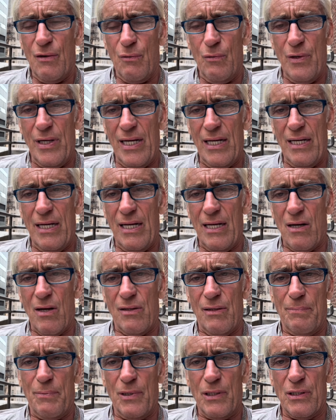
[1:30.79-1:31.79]
reading on
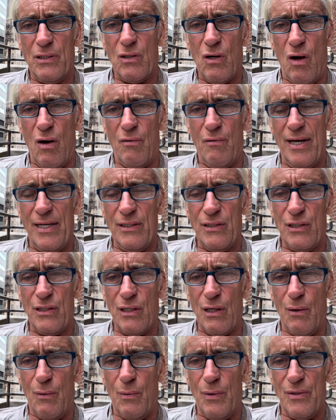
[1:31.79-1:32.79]
the put call
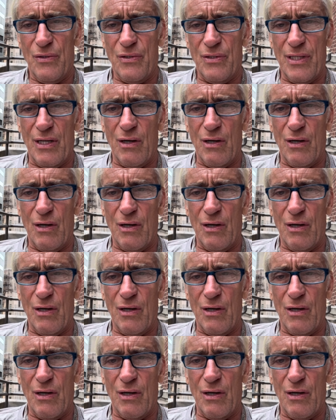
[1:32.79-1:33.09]
ratio was